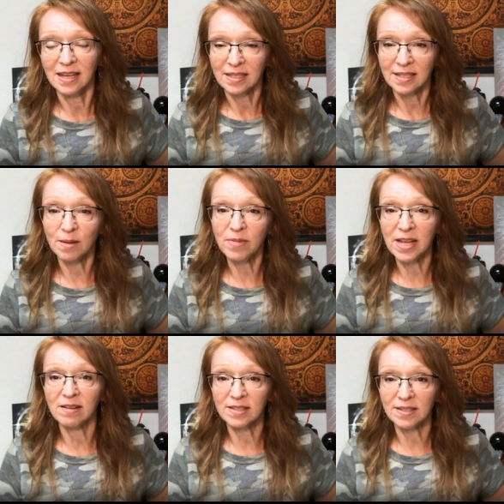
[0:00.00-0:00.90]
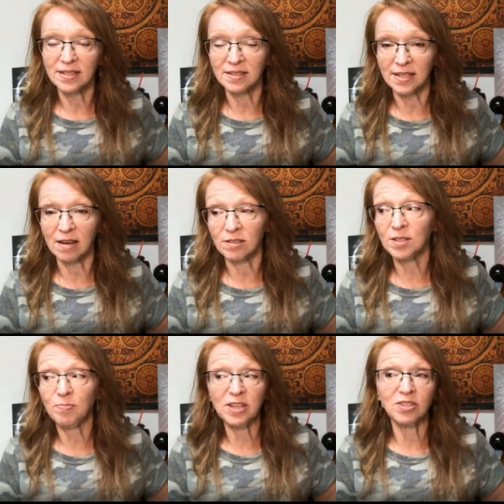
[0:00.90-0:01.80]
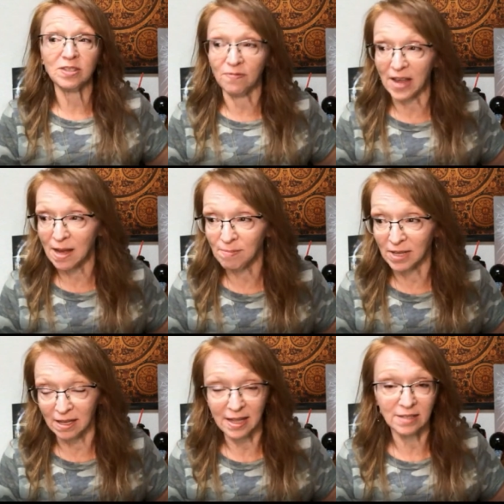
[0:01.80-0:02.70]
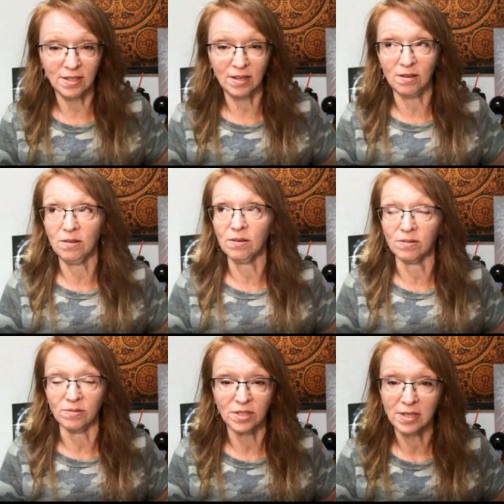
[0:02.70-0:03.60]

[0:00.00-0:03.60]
somebody else's desires, especially family. That's huge.